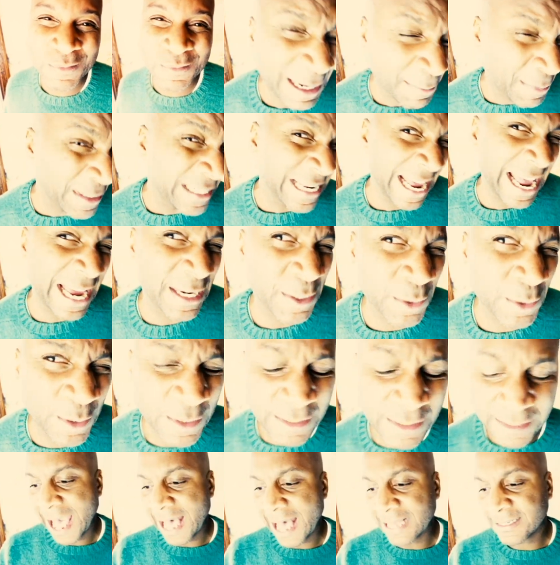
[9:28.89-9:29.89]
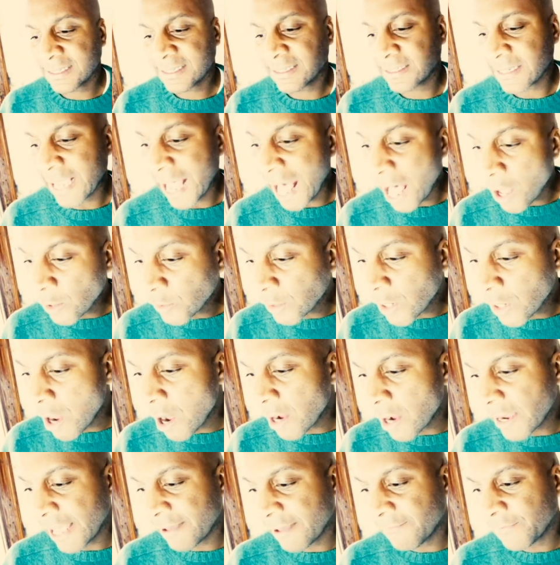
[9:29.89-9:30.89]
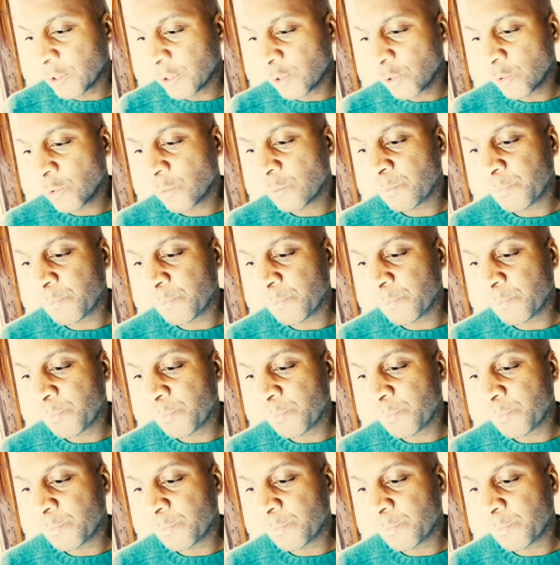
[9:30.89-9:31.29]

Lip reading: Debbie Daniels asks, how long have you